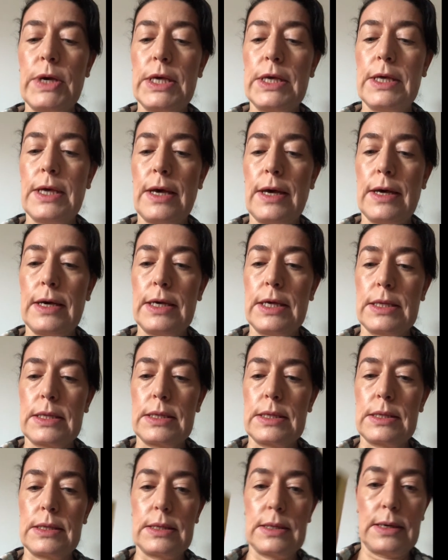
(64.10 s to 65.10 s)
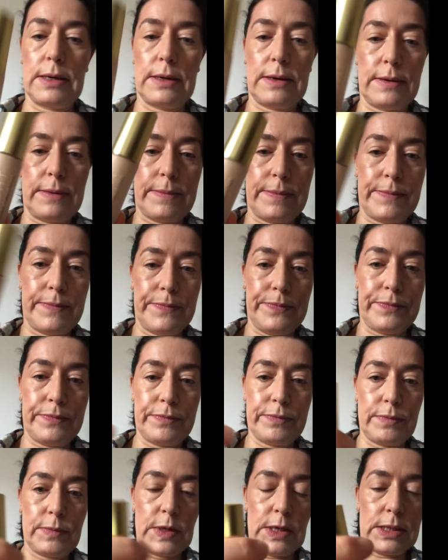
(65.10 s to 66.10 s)
yeah, it's a
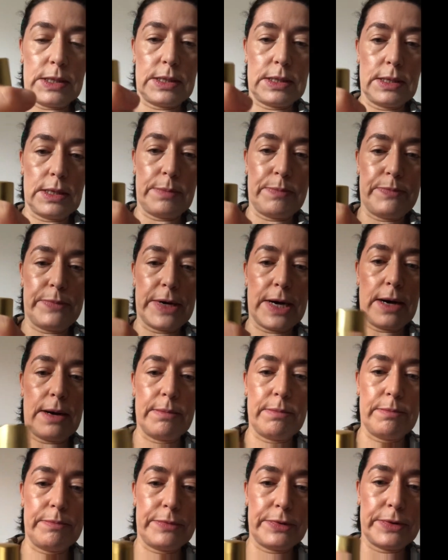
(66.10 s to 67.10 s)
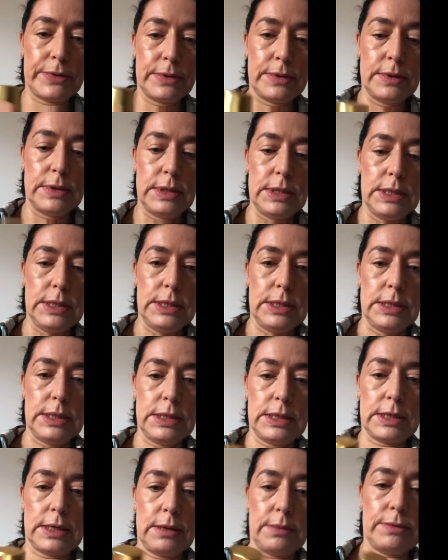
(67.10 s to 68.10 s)
pump
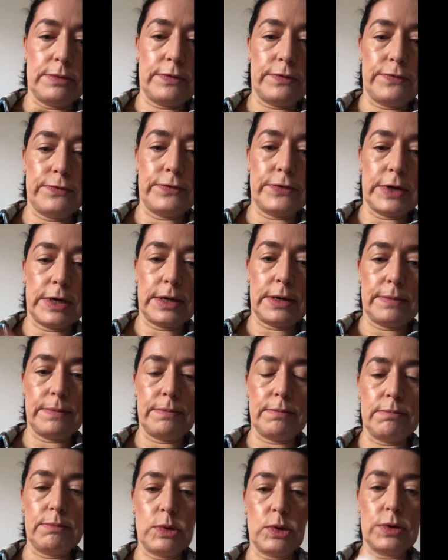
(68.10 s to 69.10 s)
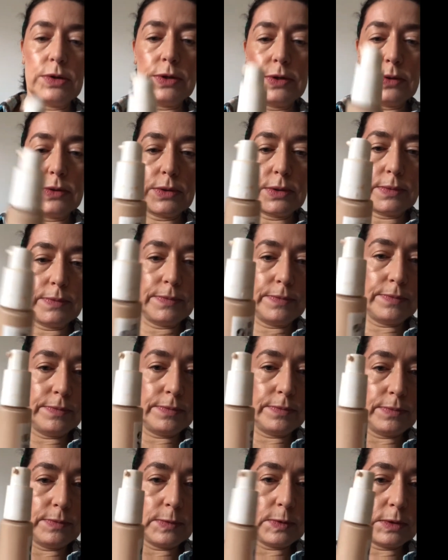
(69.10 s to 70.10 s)
type of bottle.
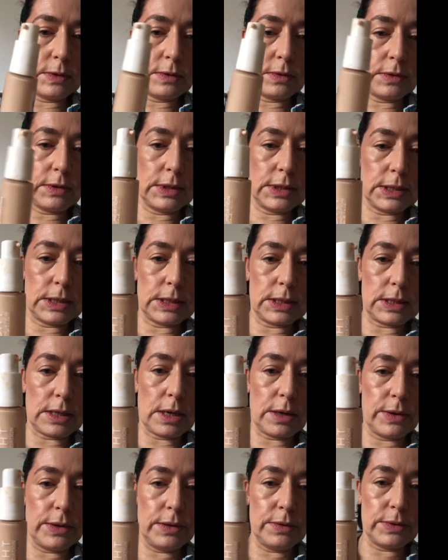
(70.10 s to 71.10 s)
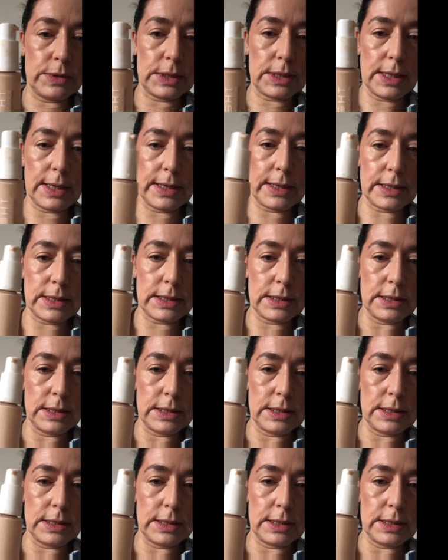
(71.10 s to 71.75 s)
So this is how it looks like.